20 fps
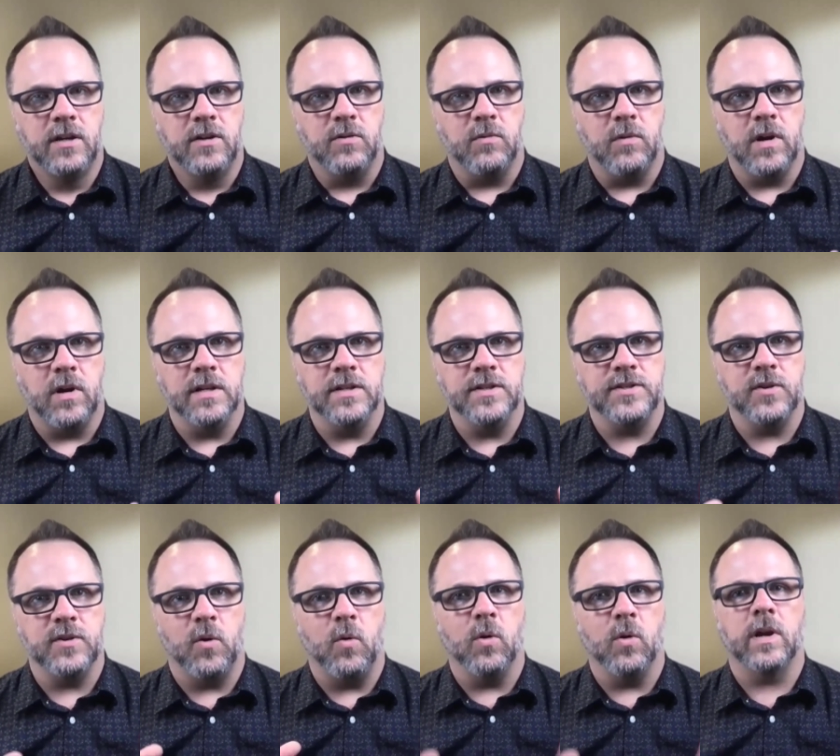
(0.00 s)

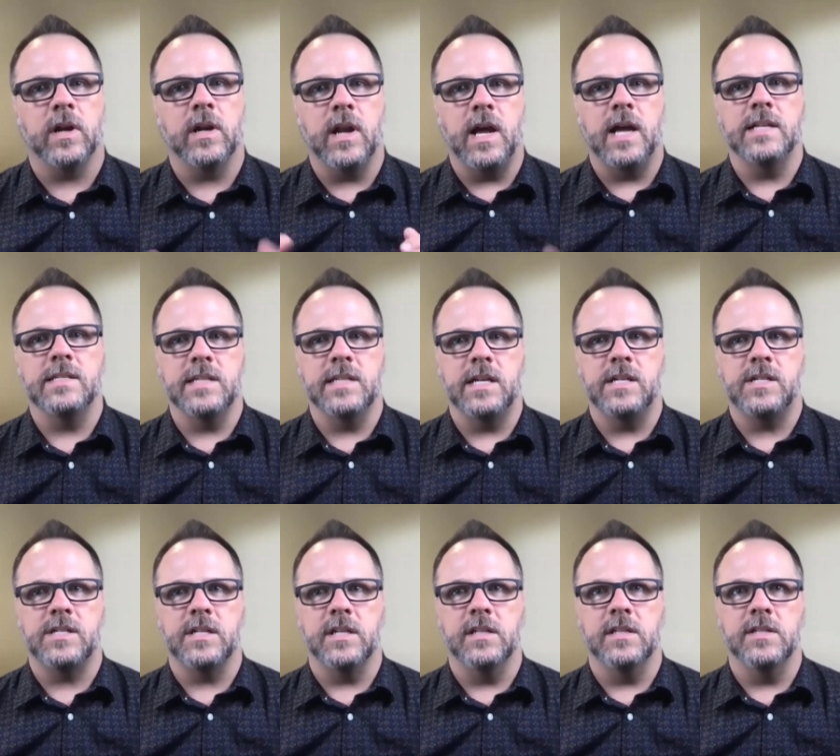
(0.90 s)
was
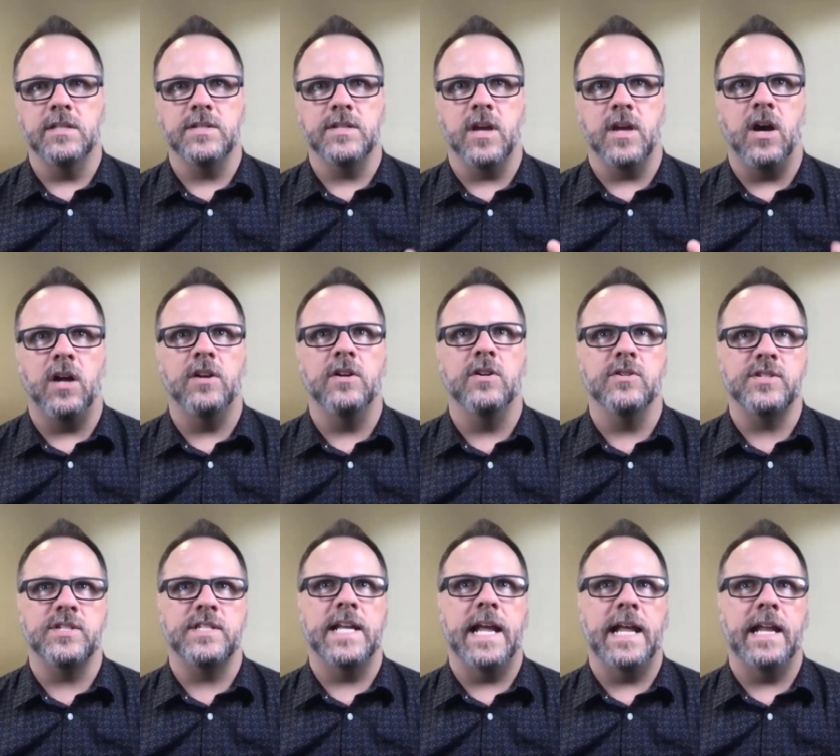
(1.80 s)
organizations
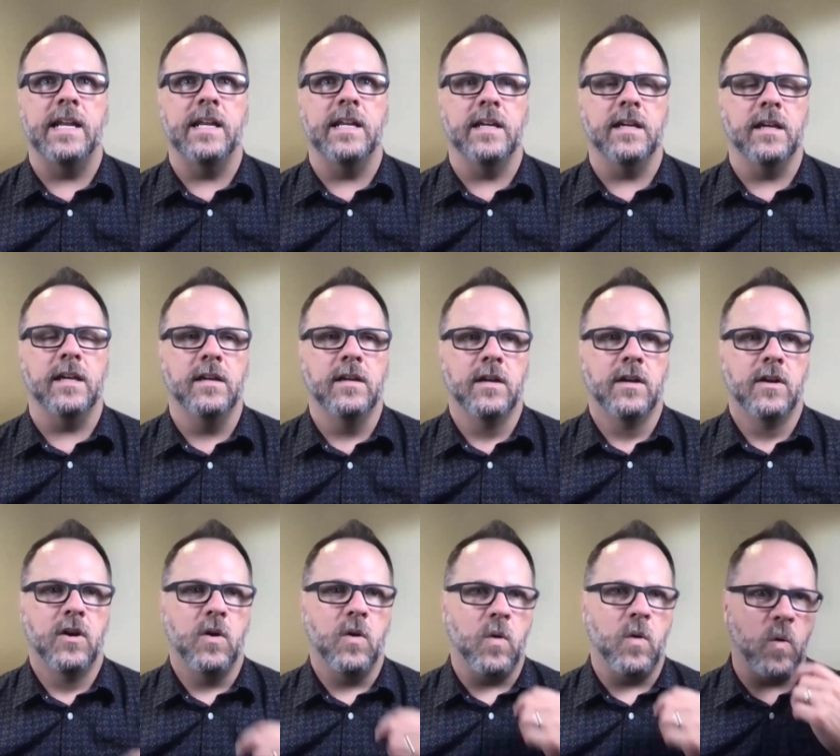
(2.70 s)
understanding,
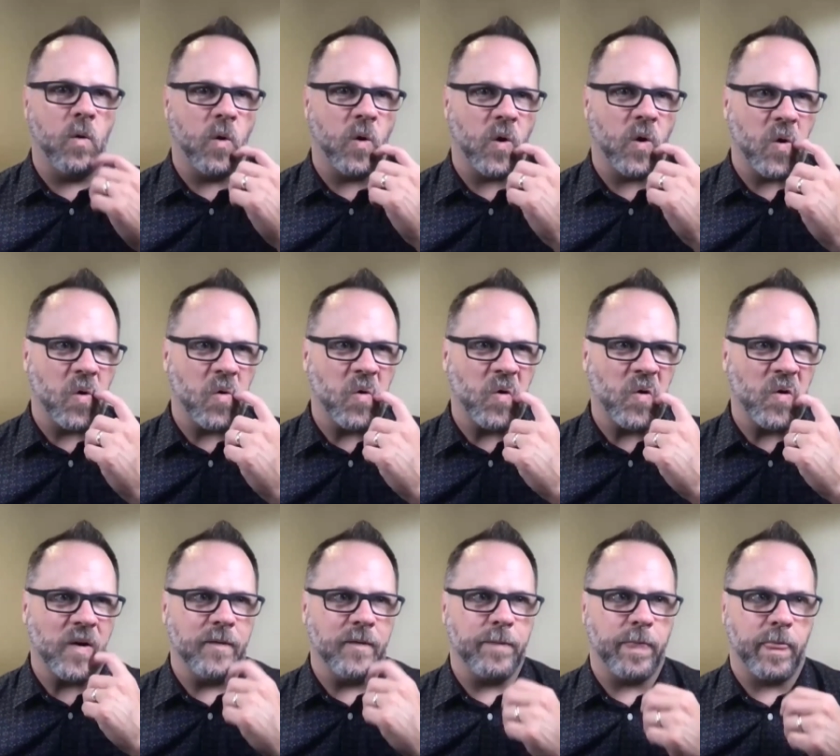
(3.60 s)

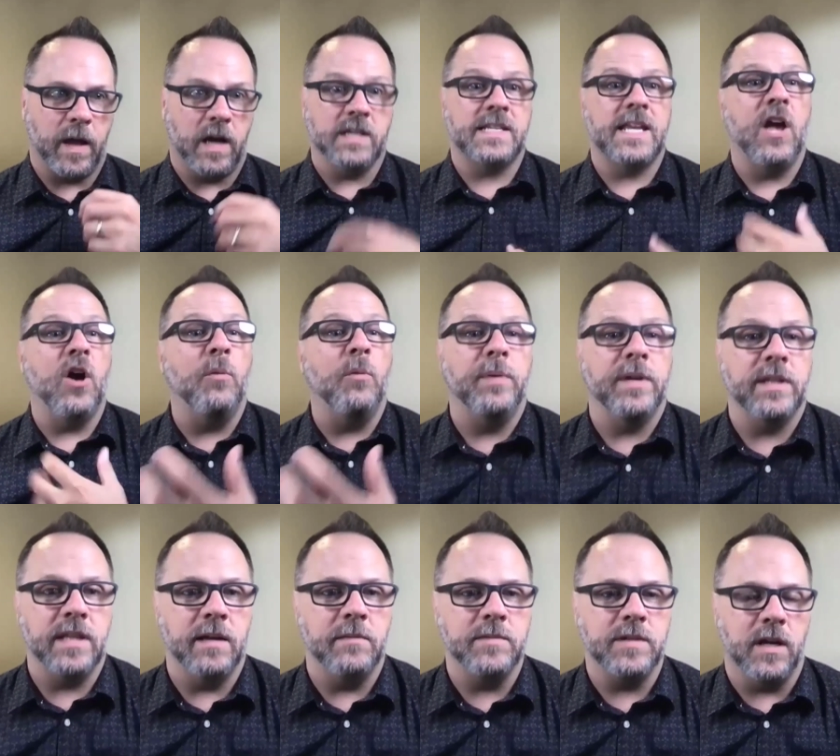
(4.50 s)
or us
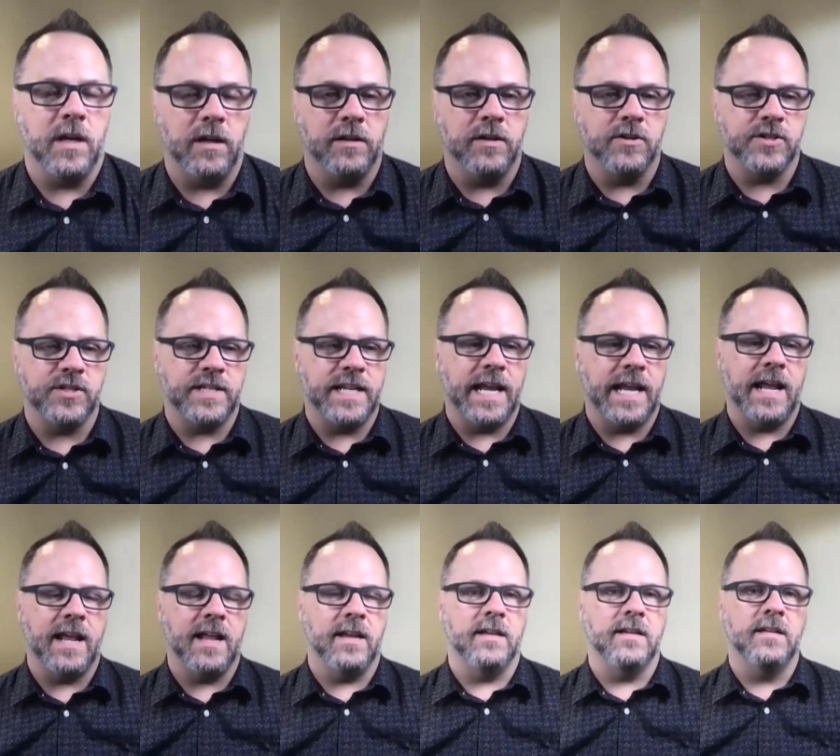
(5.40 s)
helping them to
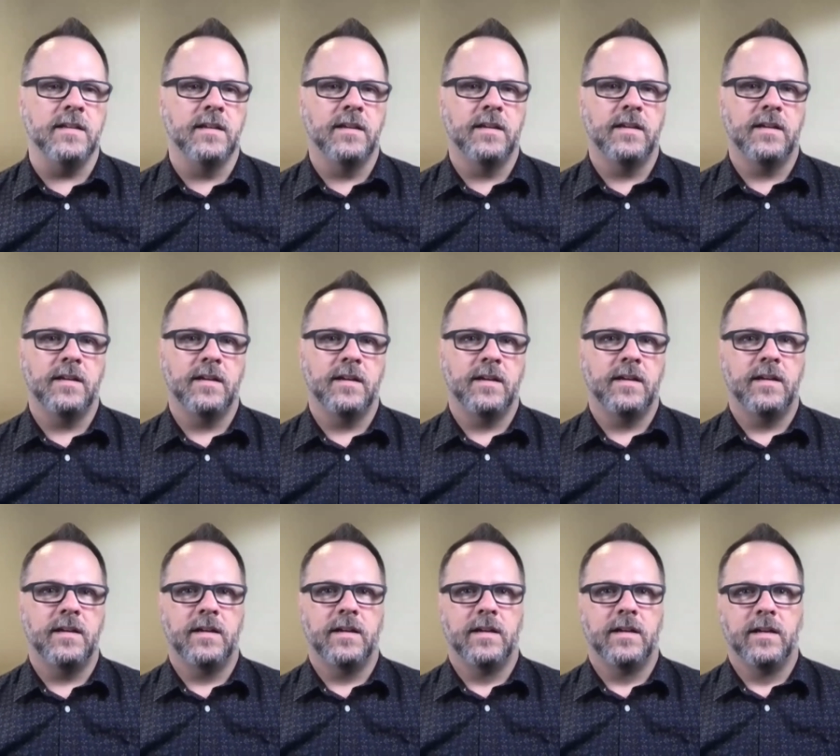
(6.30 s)
understand,
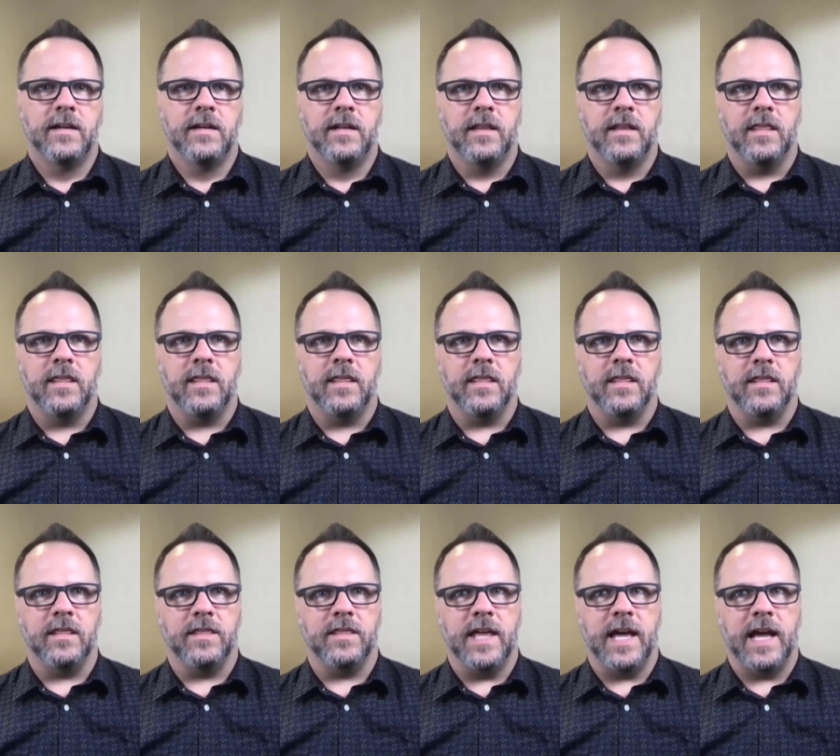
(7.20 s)

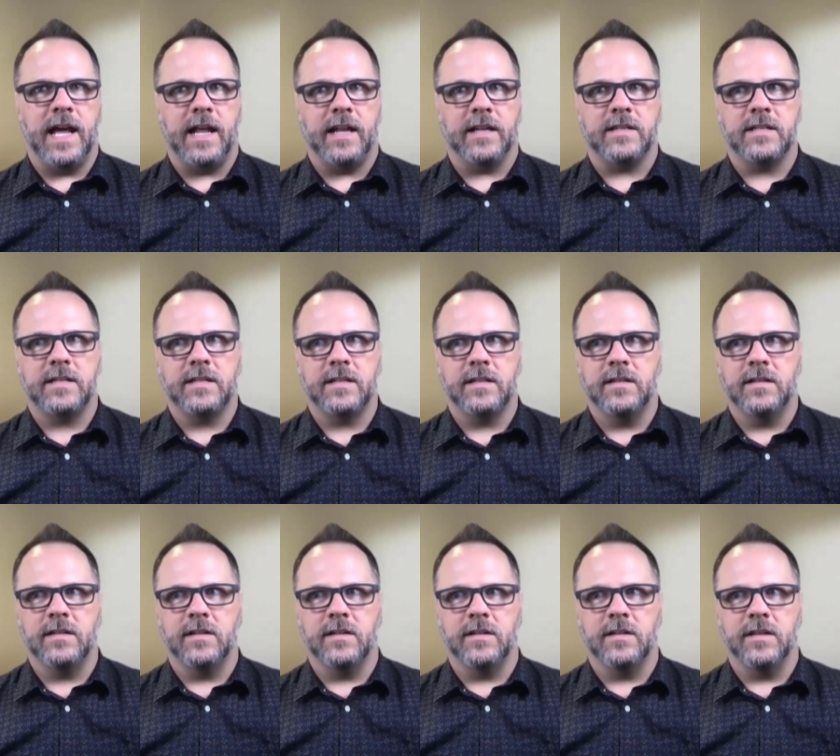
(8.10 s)
that
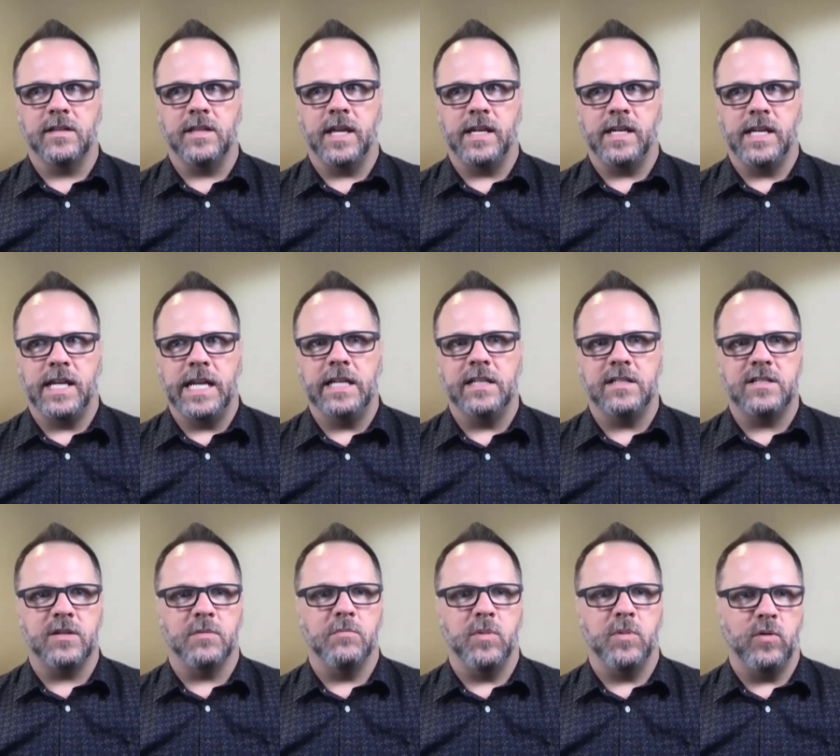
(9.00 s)
they needed
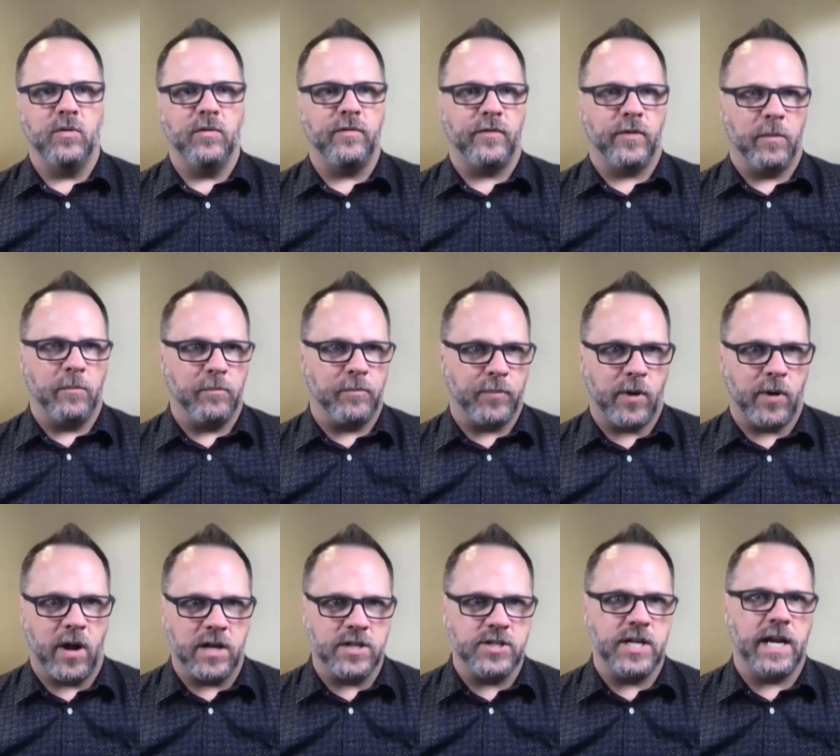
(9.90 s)
to move from
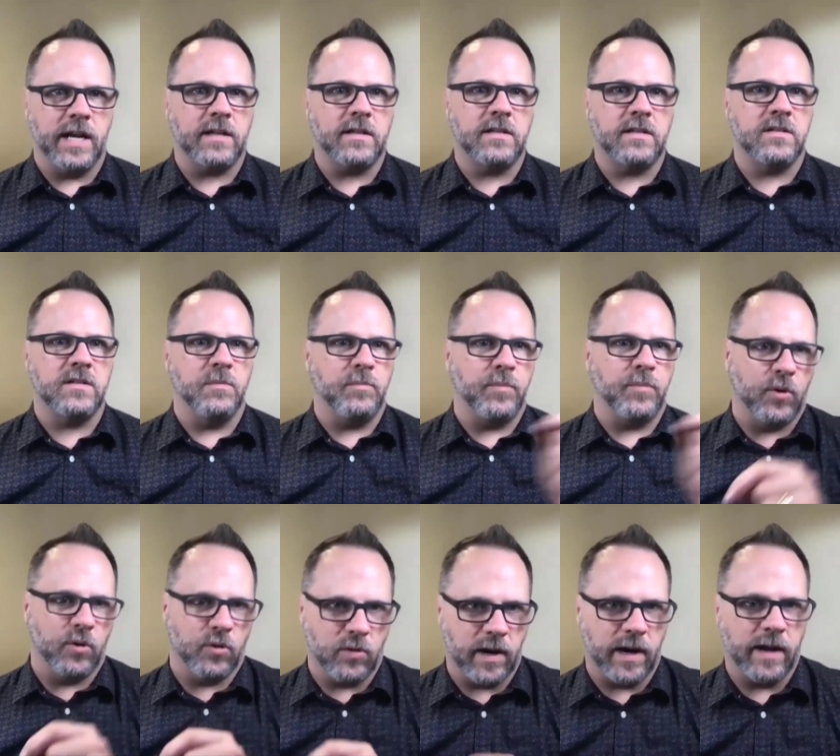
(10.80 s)
project to
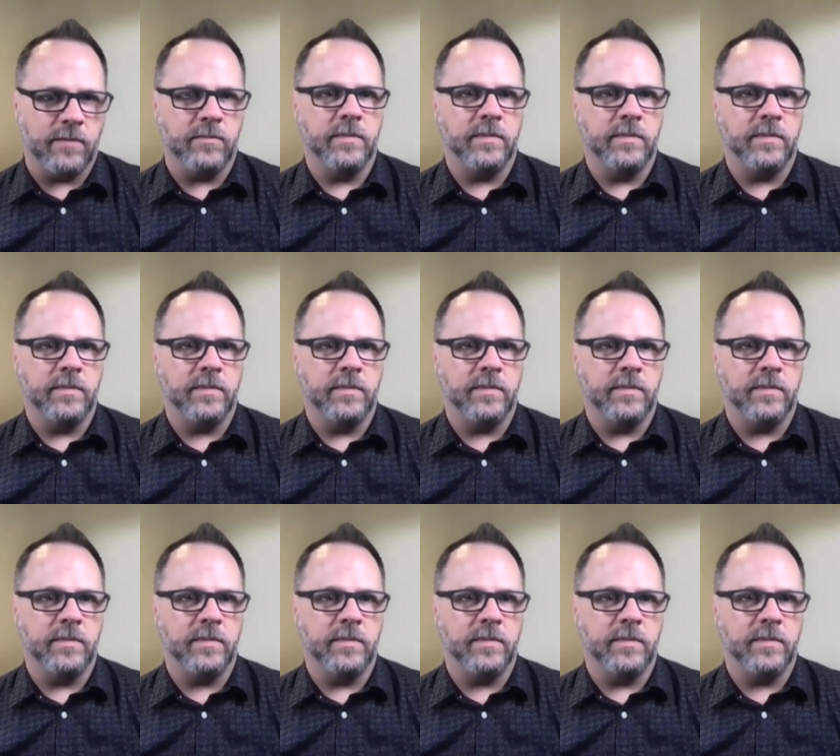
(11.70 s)
program,